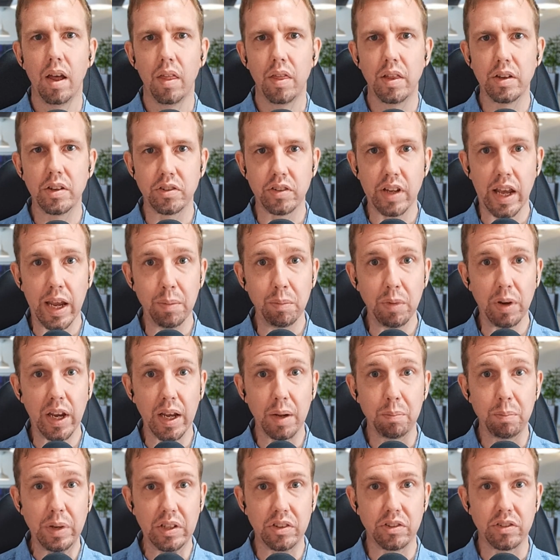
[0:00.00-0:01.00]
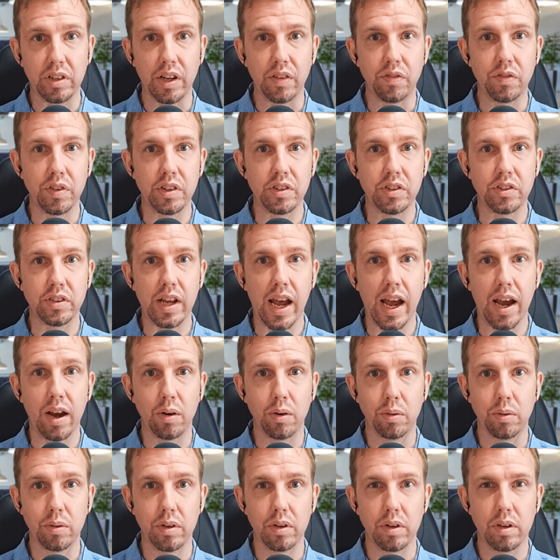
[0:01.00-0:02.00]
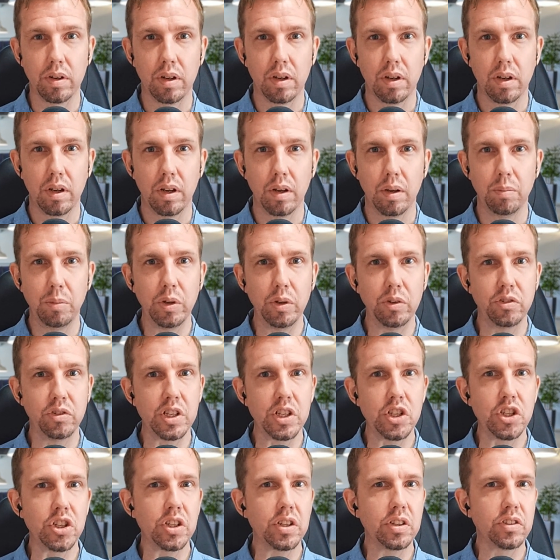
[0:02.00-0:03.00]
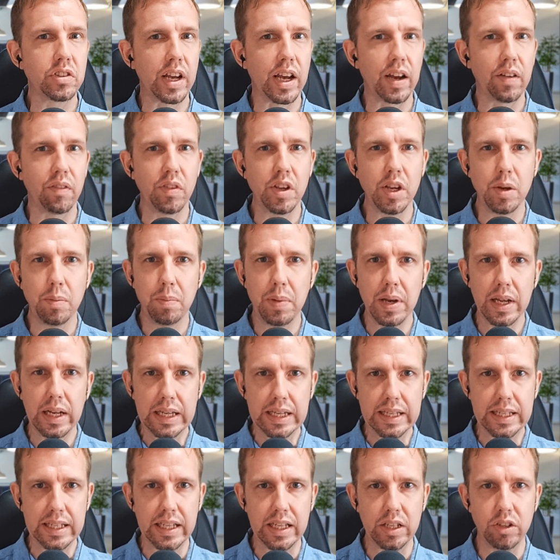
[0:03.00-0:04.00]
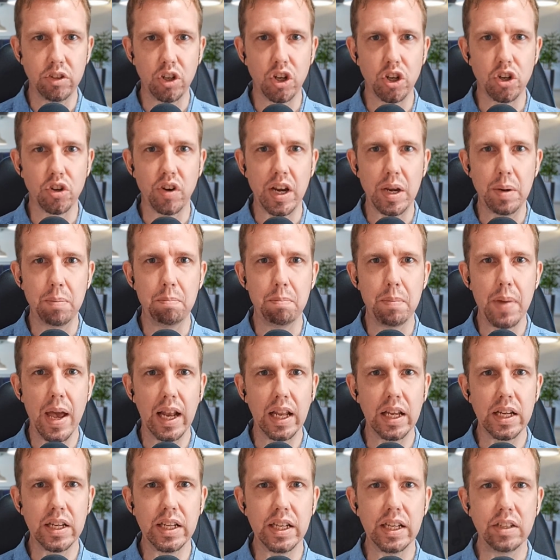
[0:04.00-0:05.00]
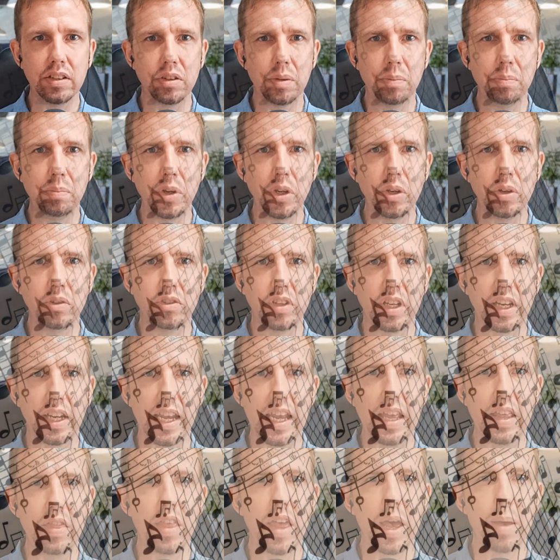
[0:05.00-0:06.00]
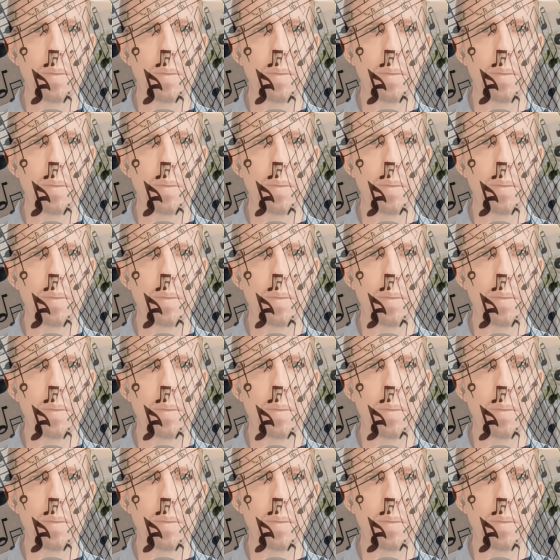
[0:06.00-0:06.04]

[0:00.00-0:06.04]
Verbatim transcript: The same can be said for sound. Musicians have the ability to create melodies and music in their